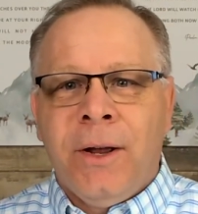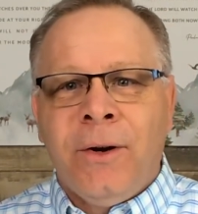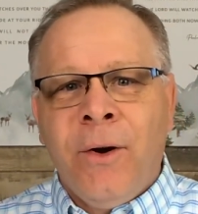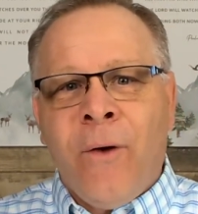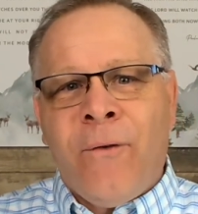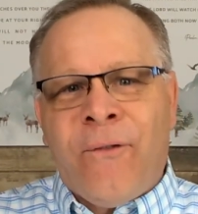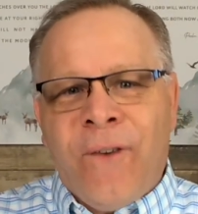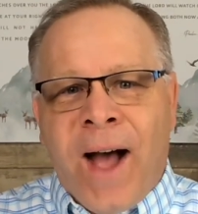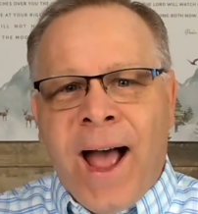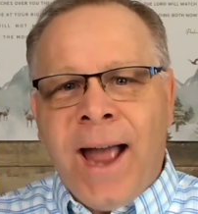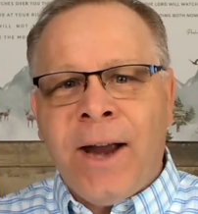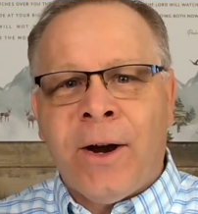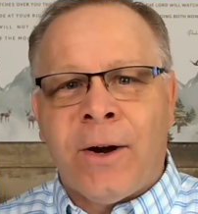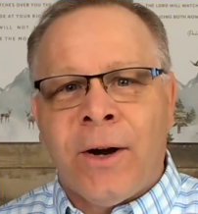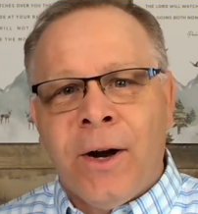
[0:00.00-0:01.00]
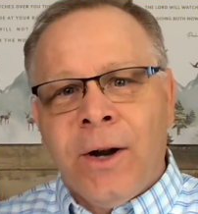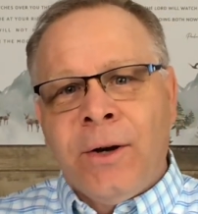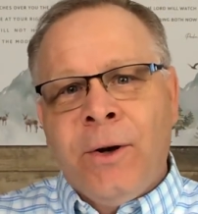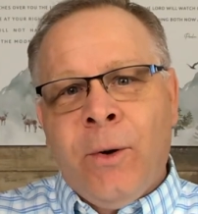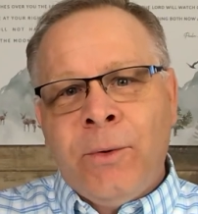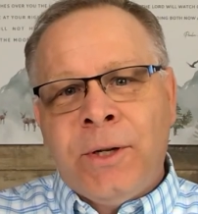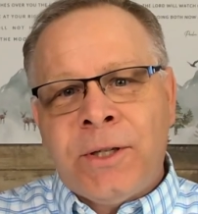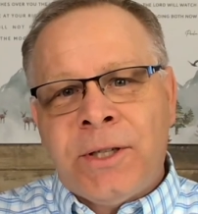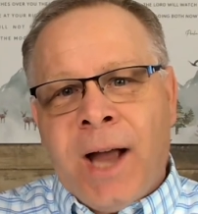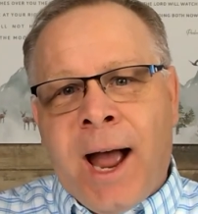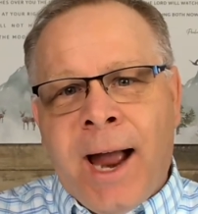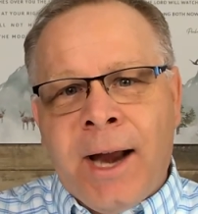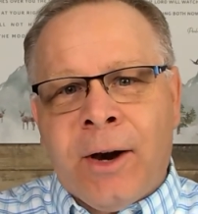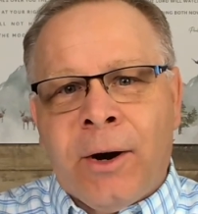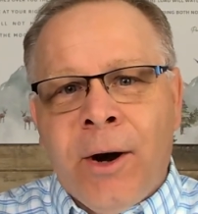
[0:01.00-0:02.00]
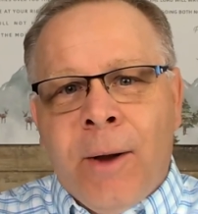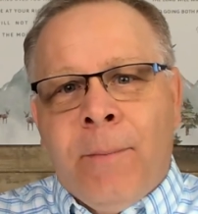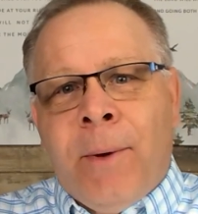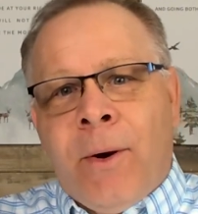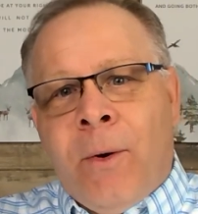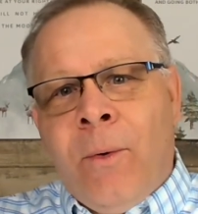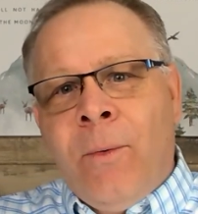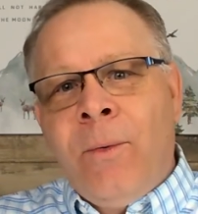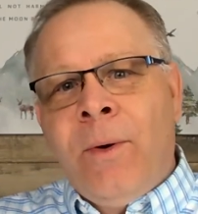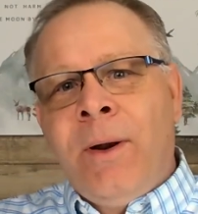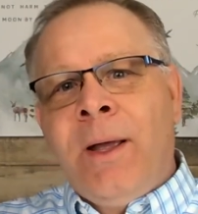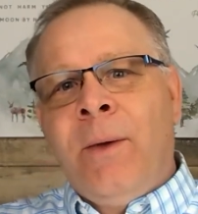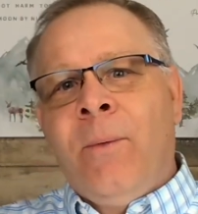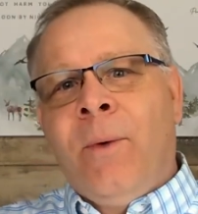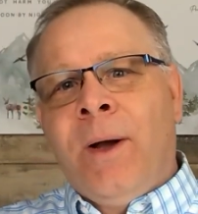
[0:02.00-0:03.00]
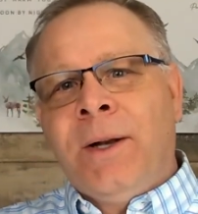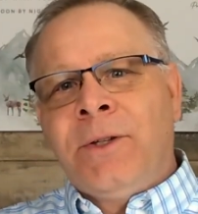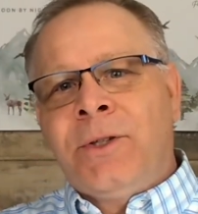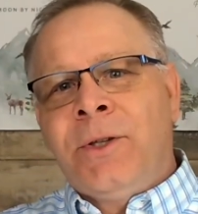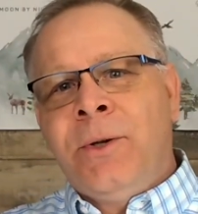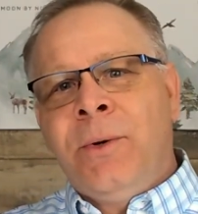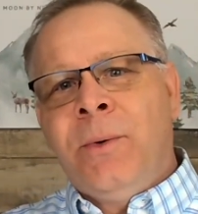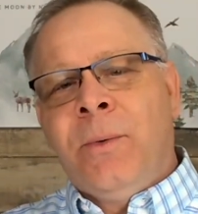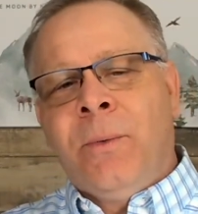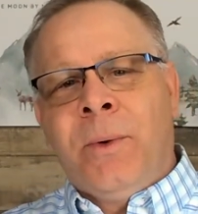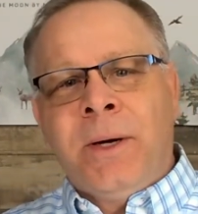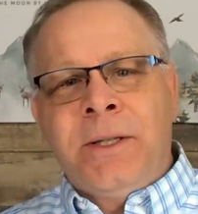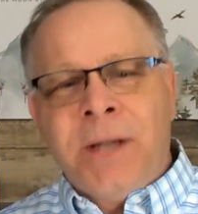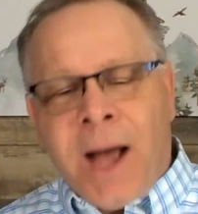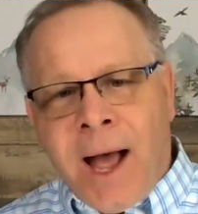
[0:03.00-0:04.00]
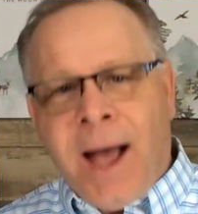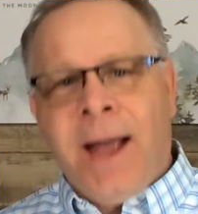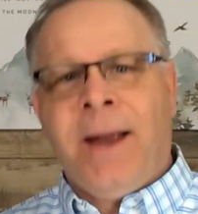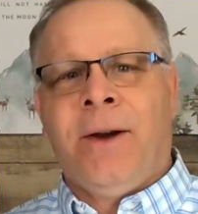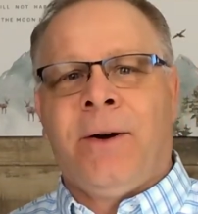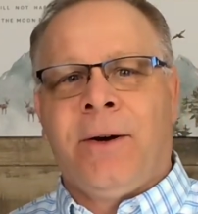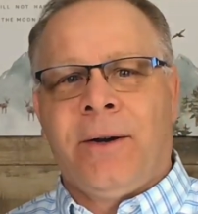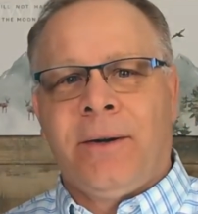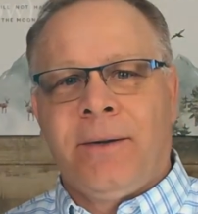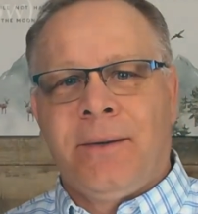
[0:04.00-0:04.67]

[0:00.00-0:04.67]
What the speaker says: no fire, no desire, but only want to retire.